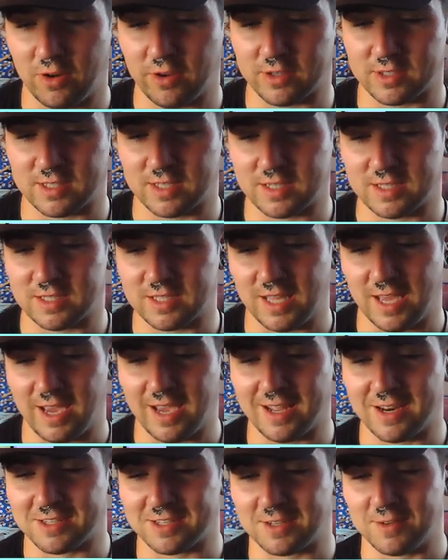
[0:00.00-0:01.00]
for the looks things.
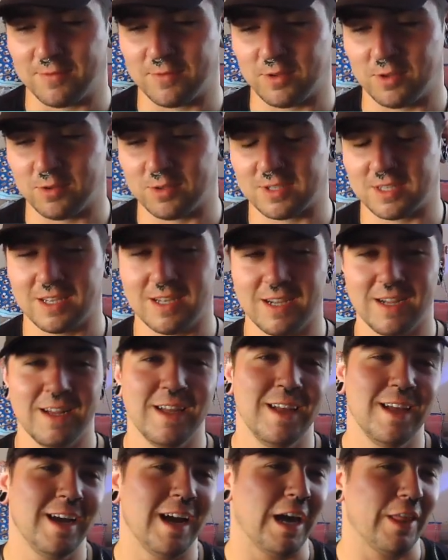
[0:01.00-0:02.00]
Yeah, he looks confused.
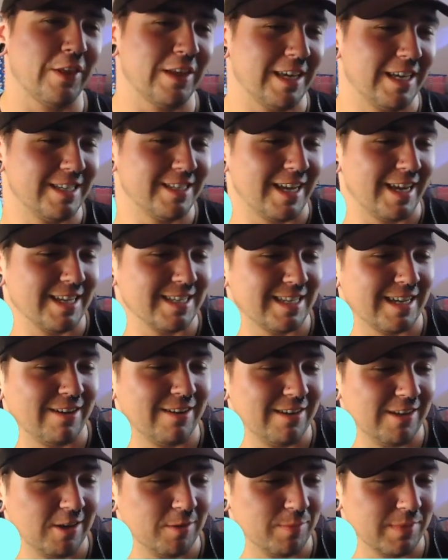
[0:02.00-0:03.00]
I think he dazed
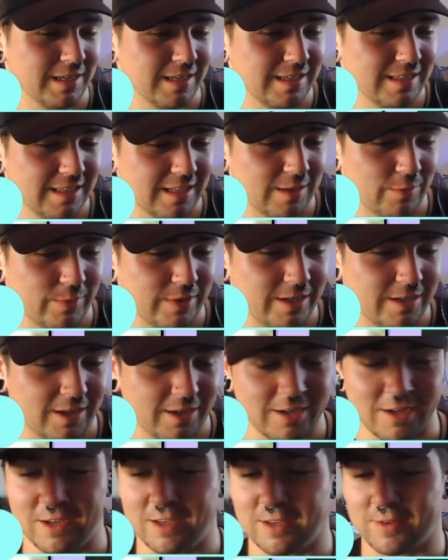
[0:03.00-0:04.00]
out a little bit, then went
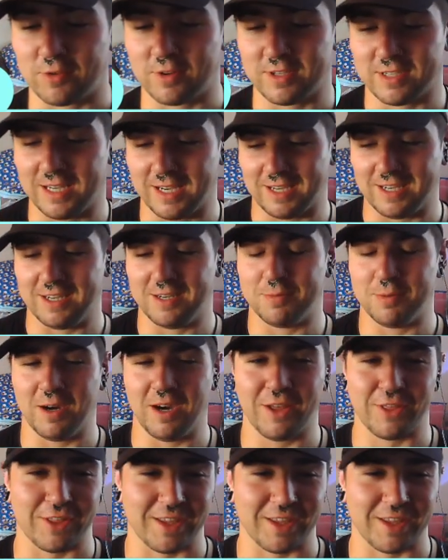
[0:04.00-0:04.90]
night nights for a second,